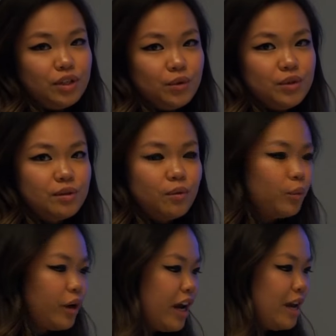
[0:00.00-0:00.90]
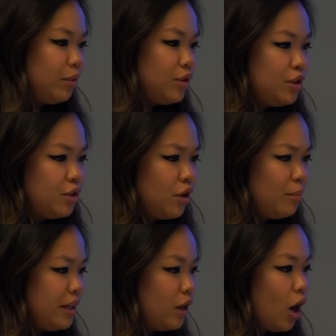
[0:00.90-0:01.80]
use. We're able to
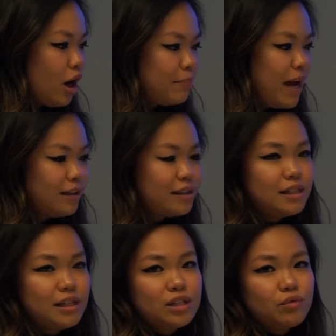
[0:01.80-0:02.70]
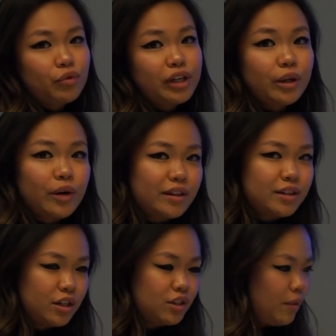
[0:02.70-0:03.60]
determine card balances, reload at the
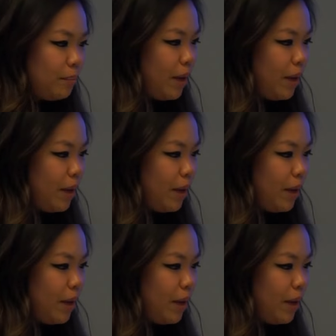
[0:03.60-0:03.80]
touch of a